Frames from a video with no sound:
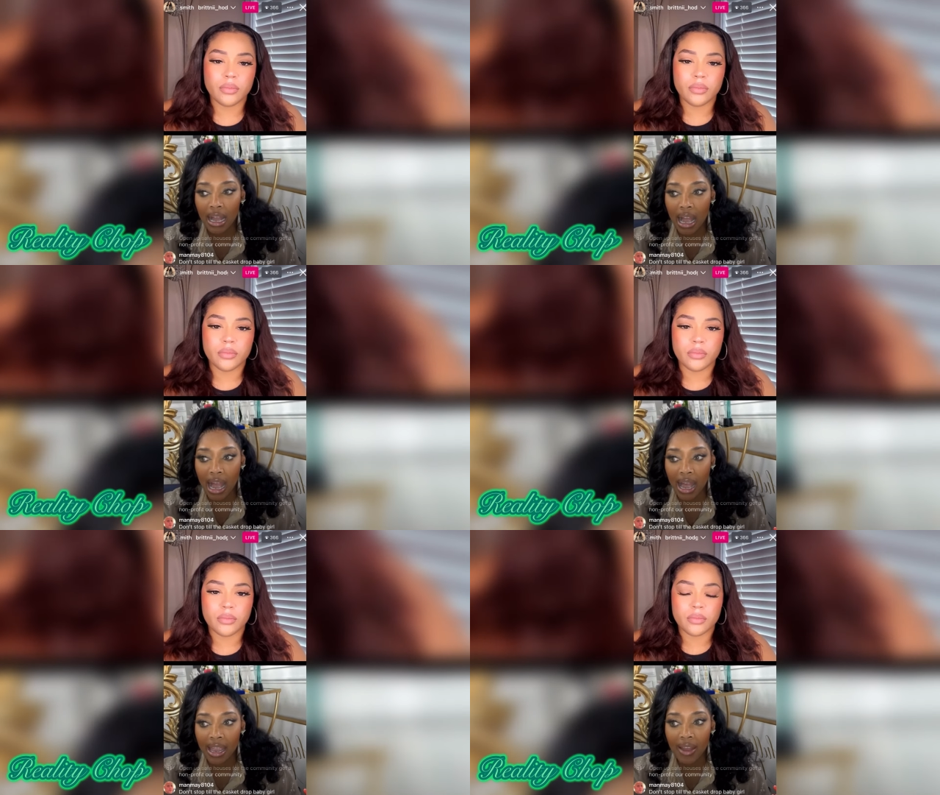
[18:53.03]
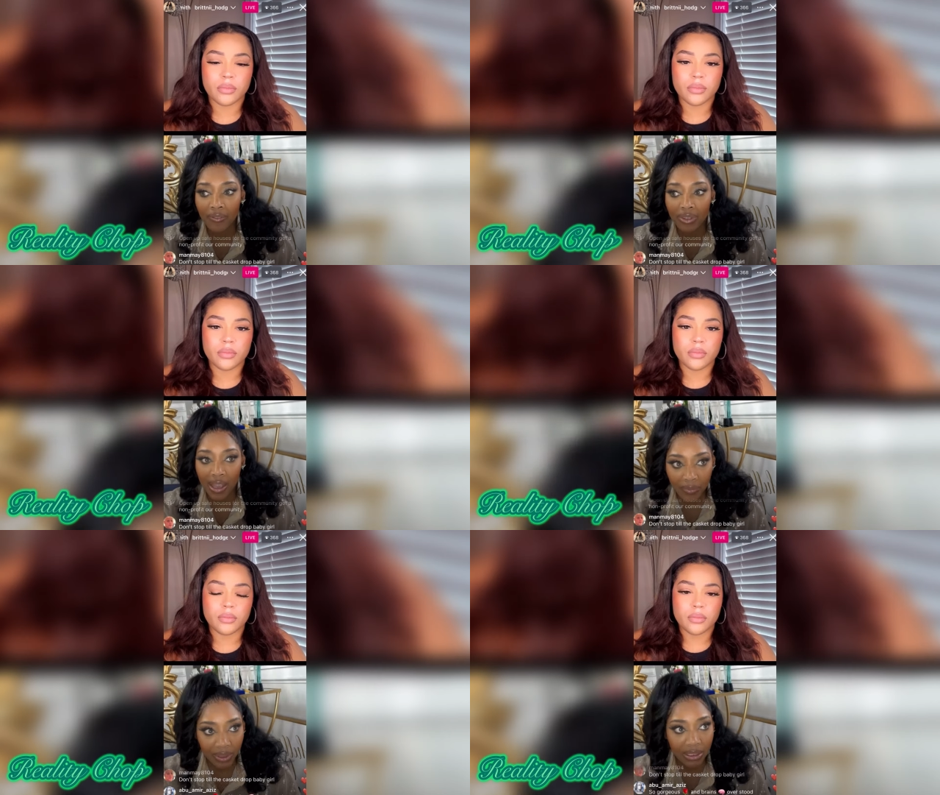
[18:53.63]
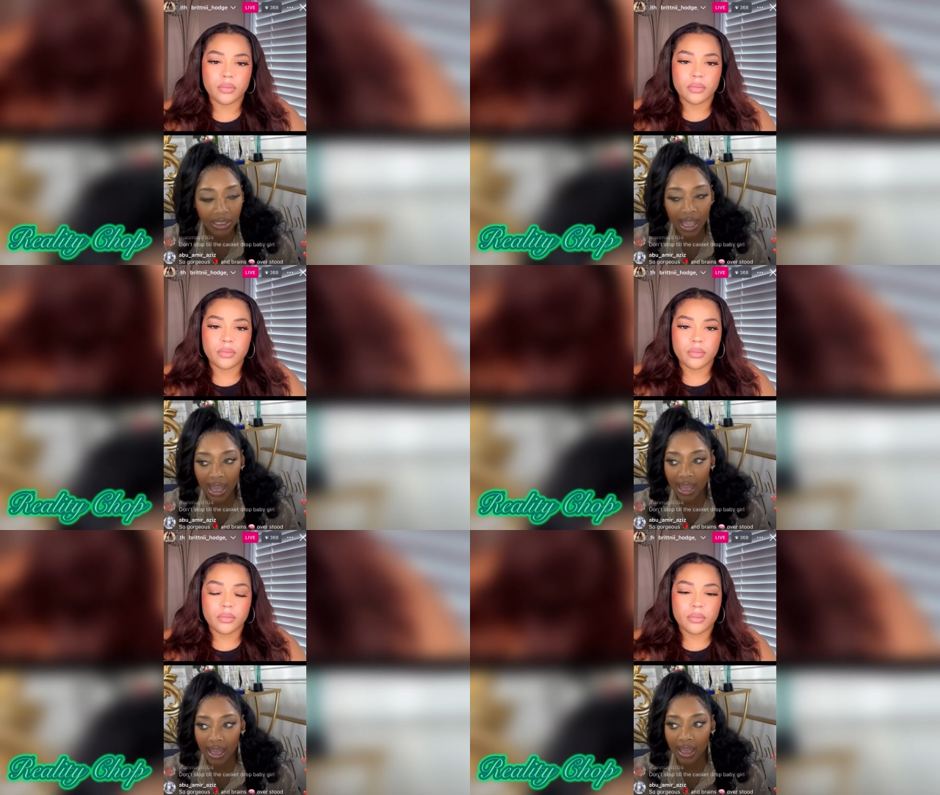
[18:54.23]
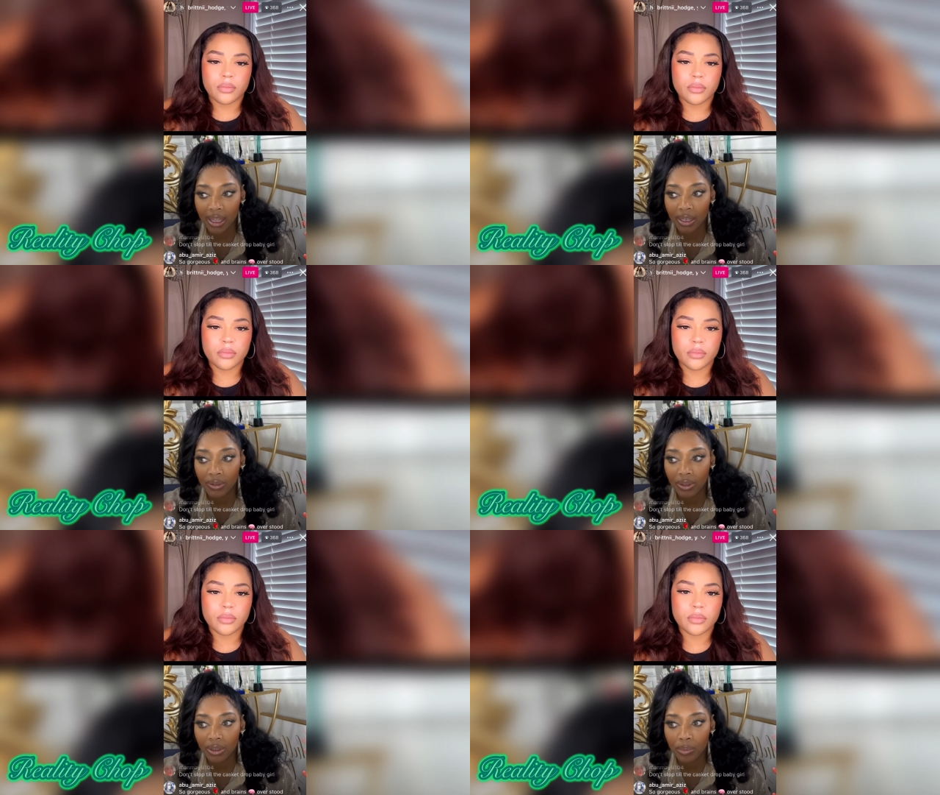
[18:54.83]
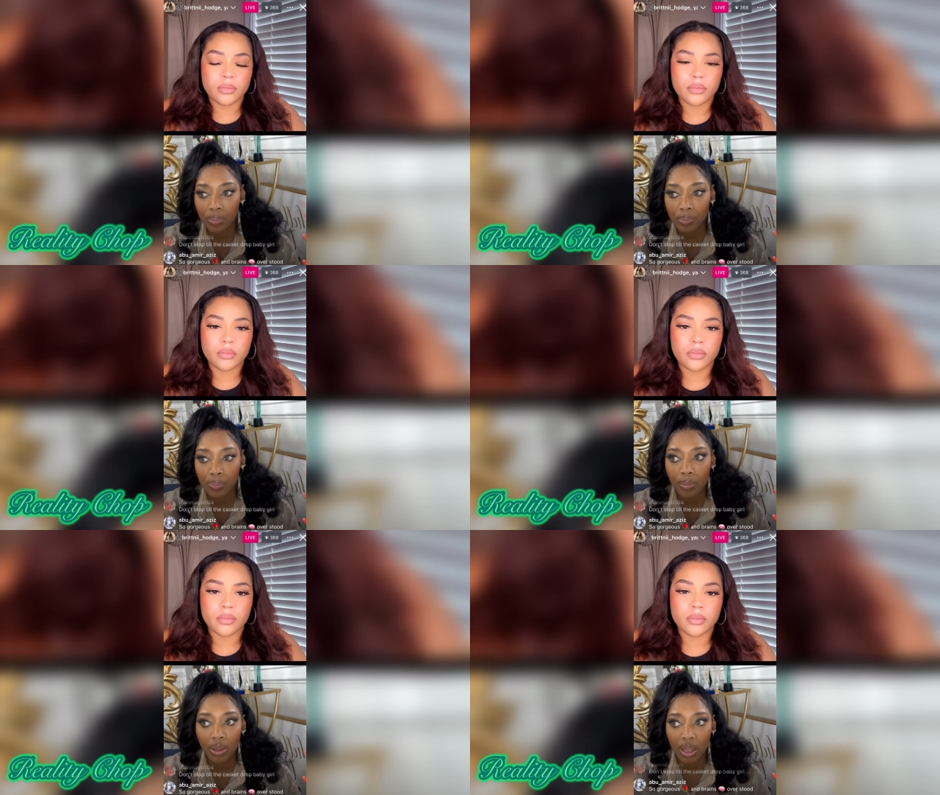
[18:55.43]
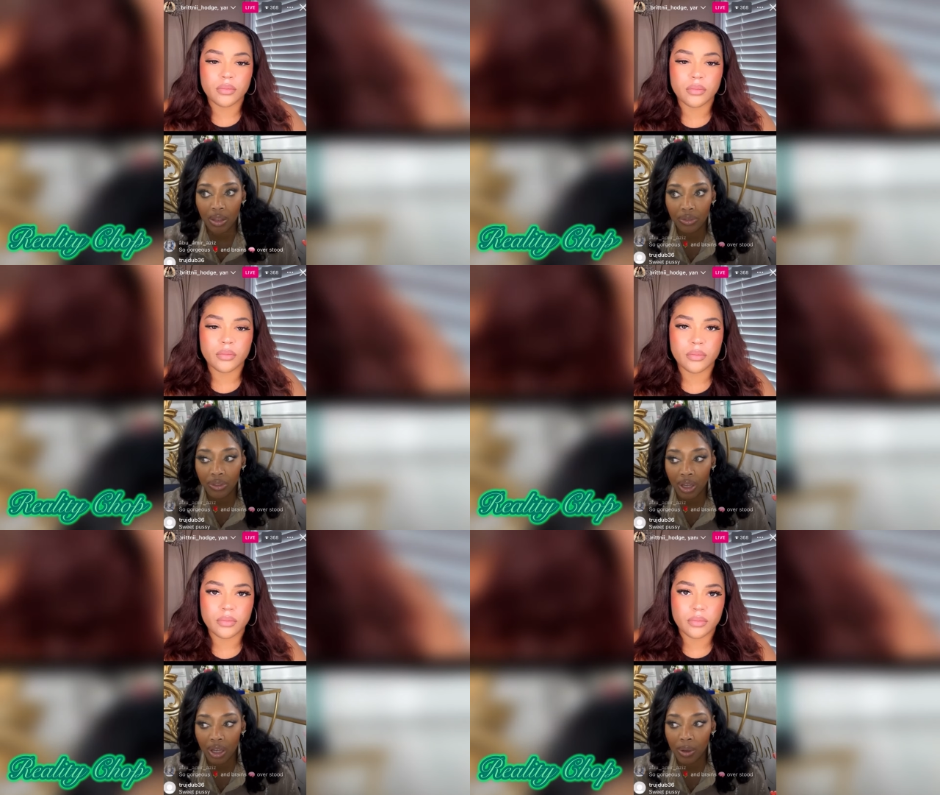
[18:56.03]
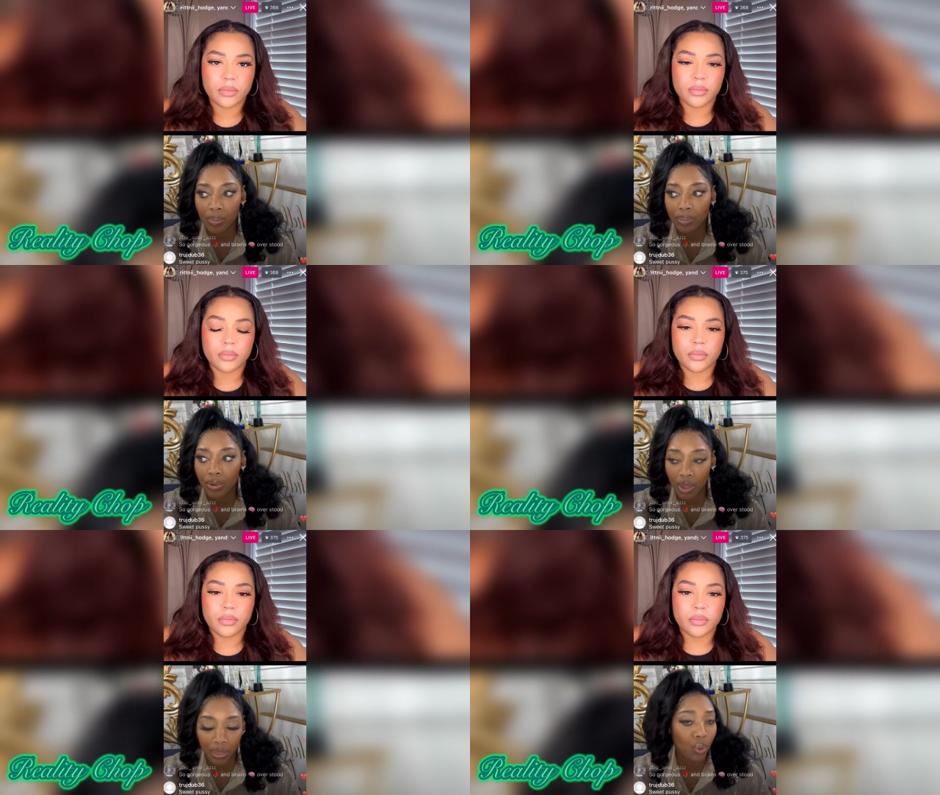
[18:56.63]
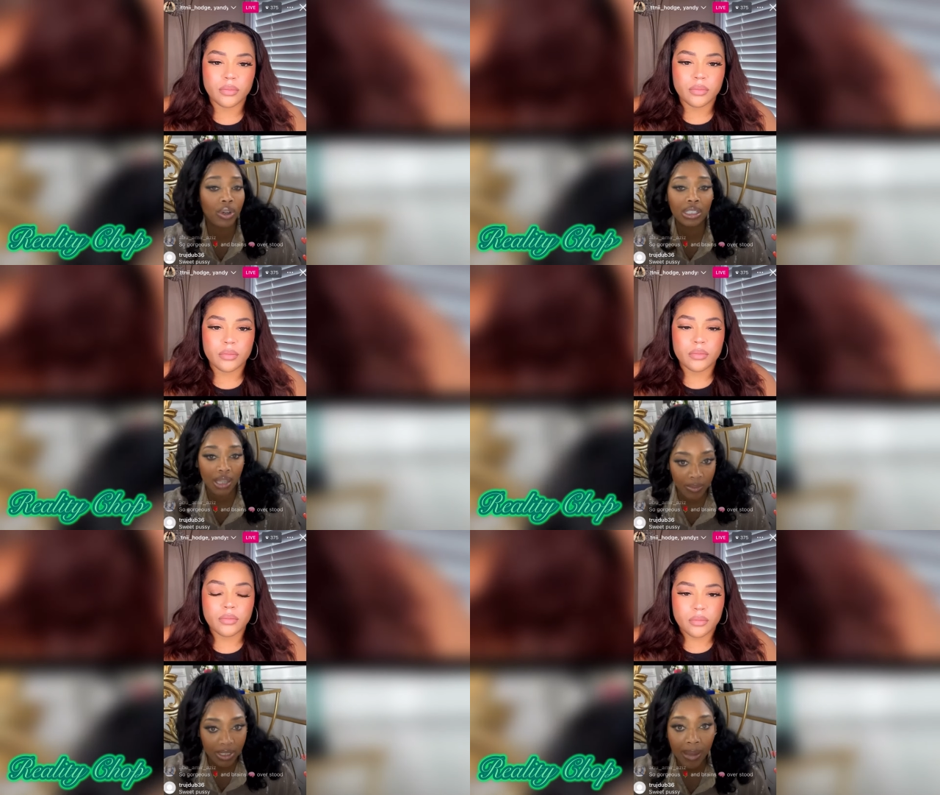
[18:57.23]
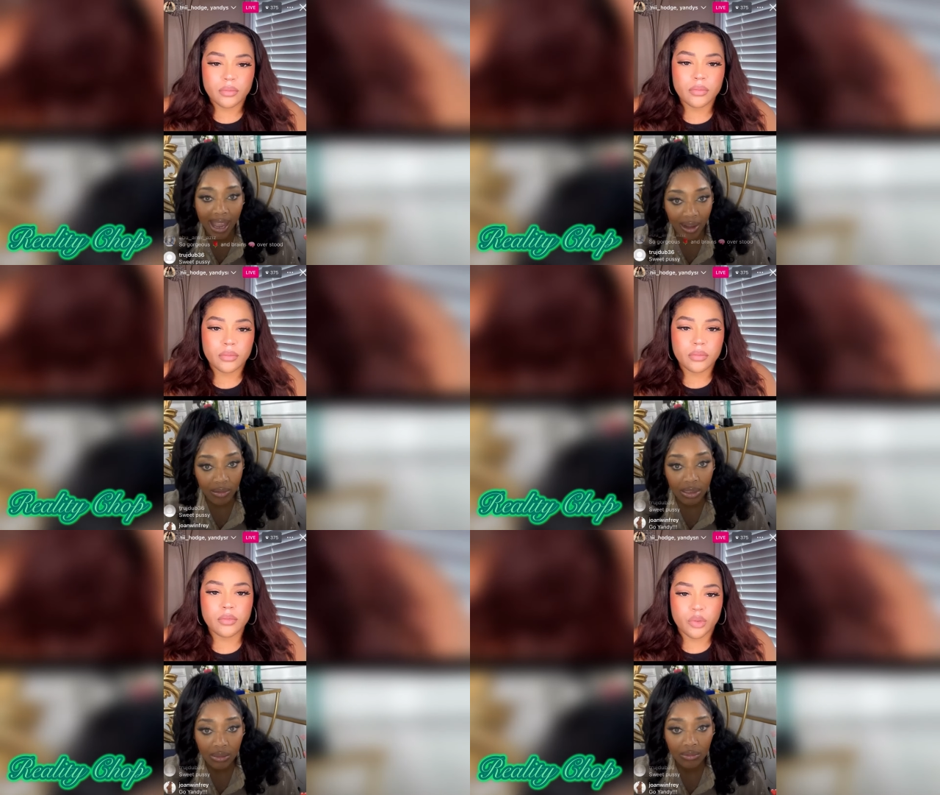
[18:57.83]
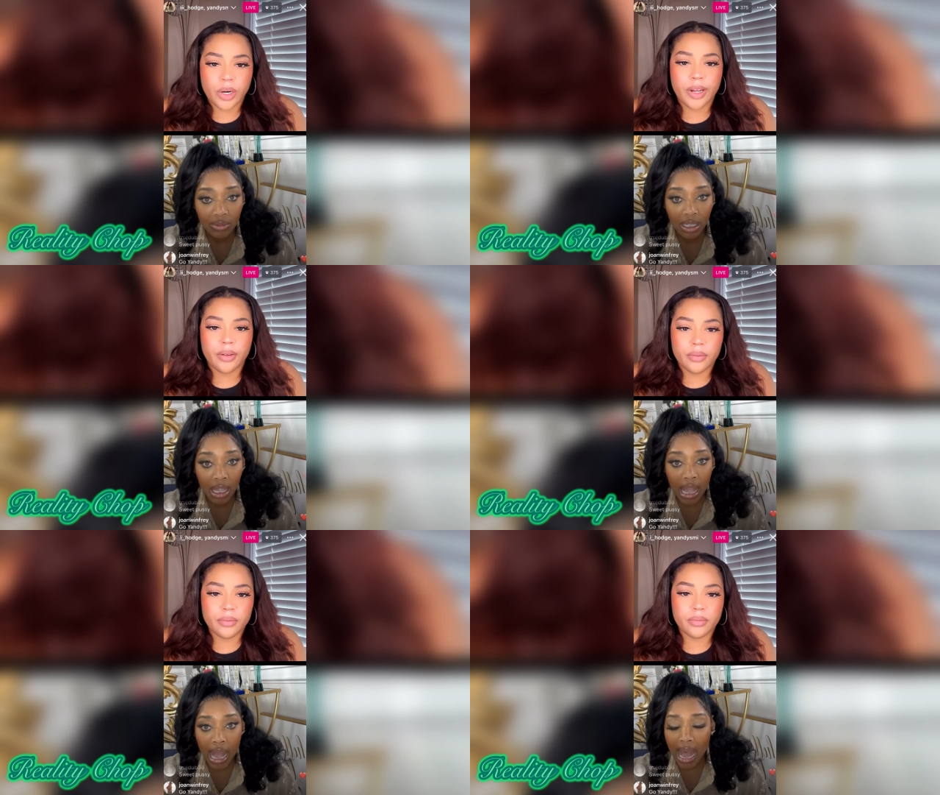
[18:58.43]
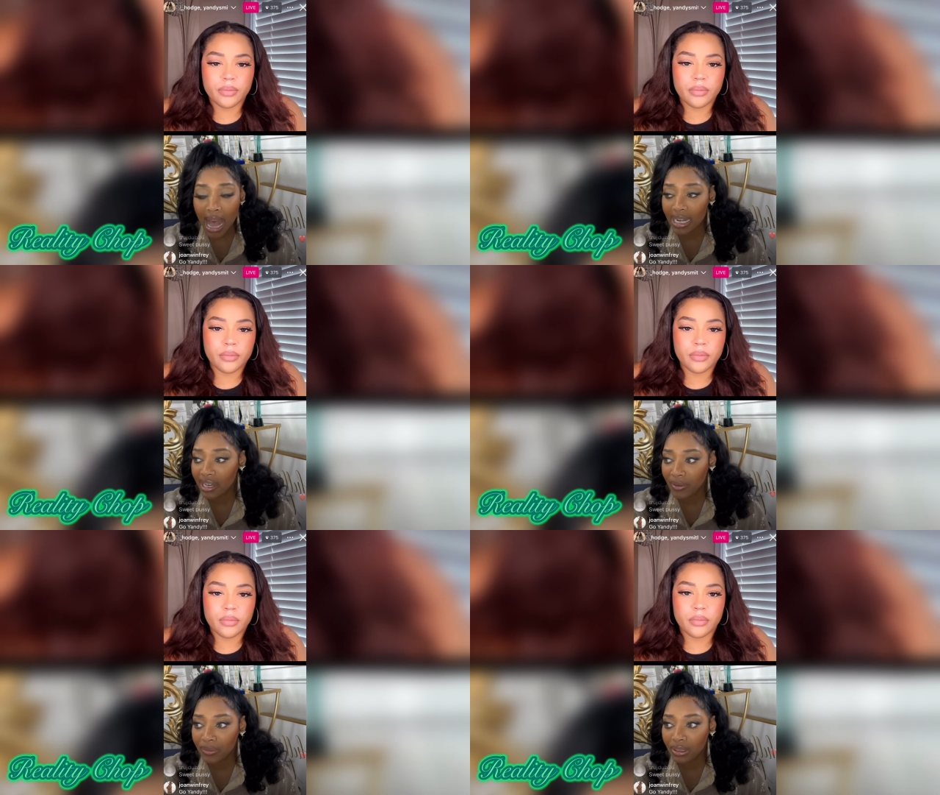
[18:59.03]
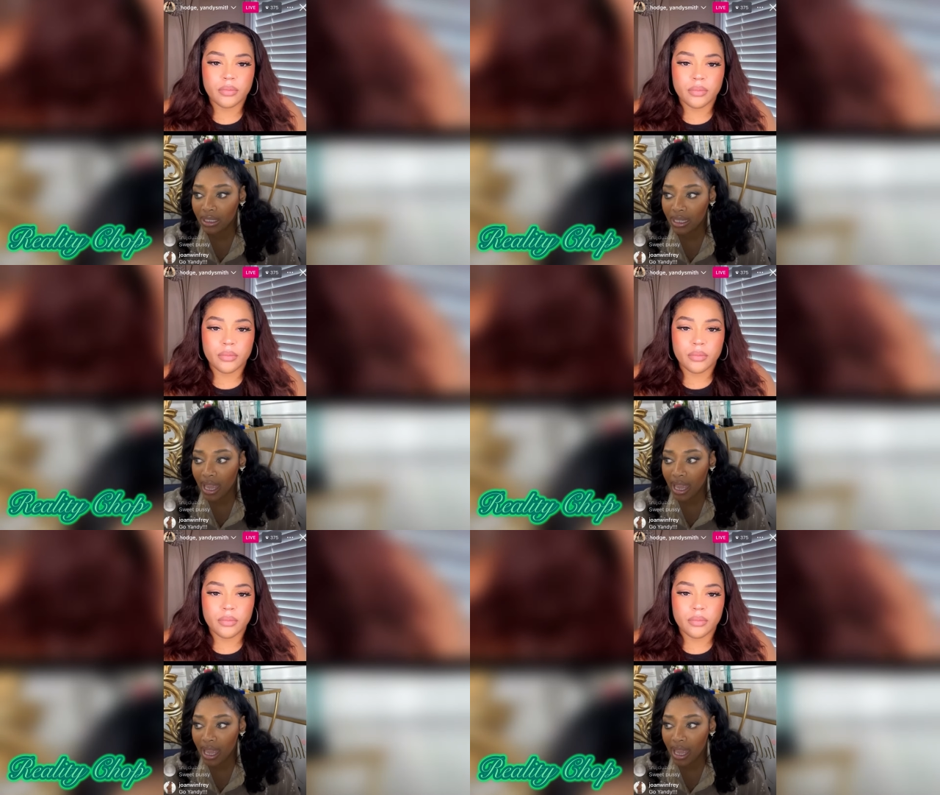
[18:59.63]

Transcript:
Speaker 1: I have definitely had the authorities come to my house. Right. I definitely